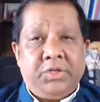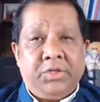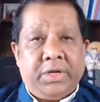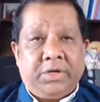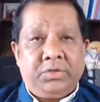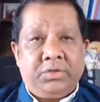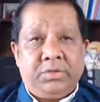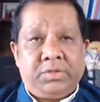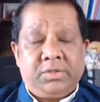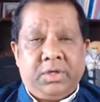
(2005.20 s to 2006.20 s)

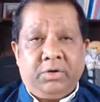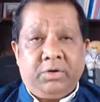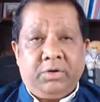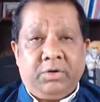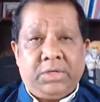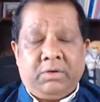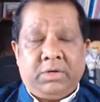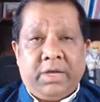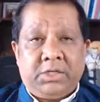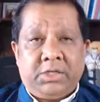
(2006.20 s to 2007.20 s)
injections,
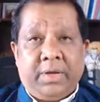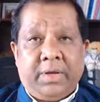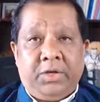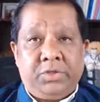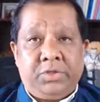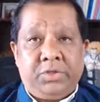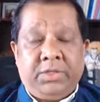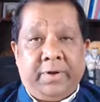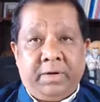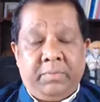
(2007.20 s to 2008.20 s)
ultrasound guided spinal using
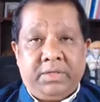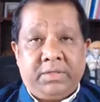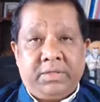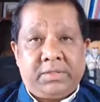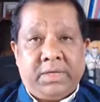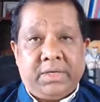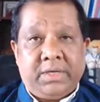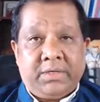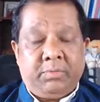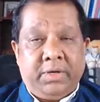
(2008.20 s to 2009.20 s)
the paramedian
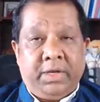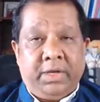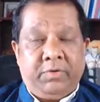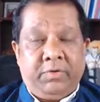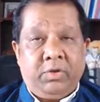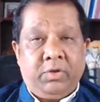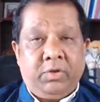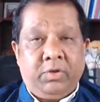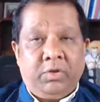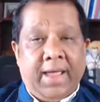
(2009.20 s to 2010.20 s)
sagittal oblique view,
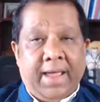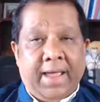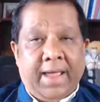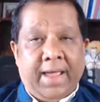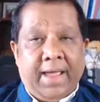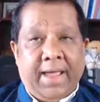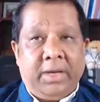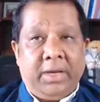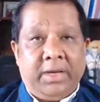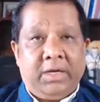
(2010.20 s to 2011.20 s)
and the in
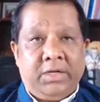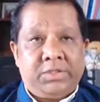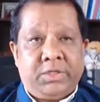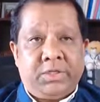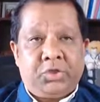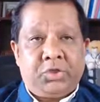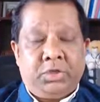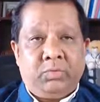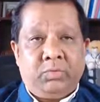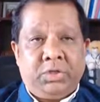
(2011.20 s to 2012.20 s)
plane needle
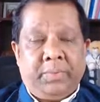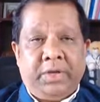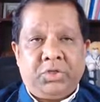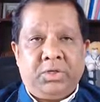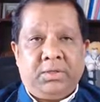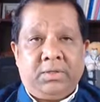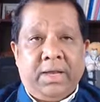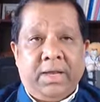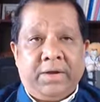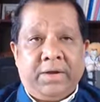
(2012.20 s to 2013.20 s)
insertion with the patient in the
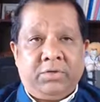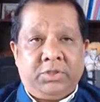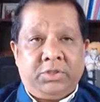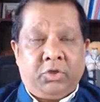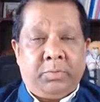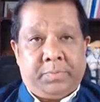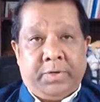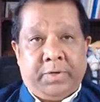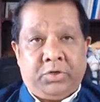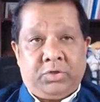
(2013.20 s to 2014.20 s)
lateral
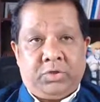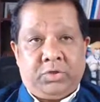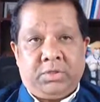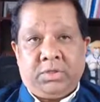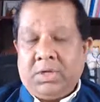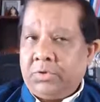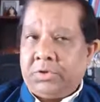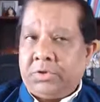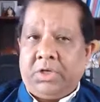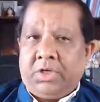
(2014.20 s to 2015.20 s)
decubitus patient
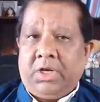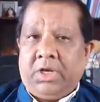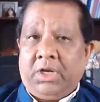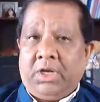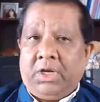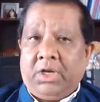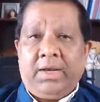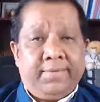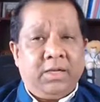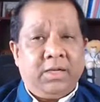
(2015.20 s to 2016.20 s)
position in a
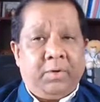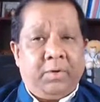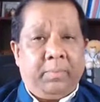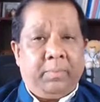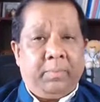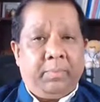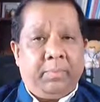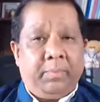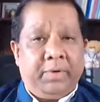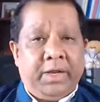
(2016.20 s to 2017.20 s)
elderly
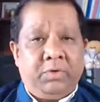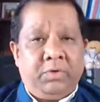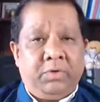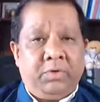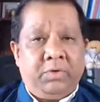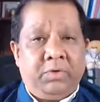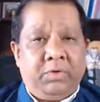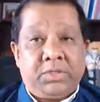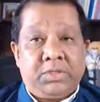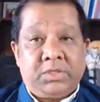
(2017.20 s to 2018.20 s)
population, we found the
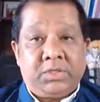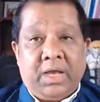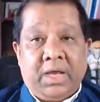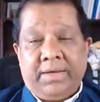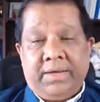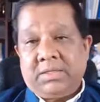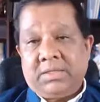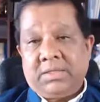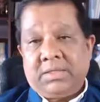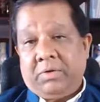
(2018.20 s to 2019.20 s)
incidence was as high as
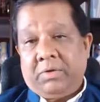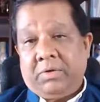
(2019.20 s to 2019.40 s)
about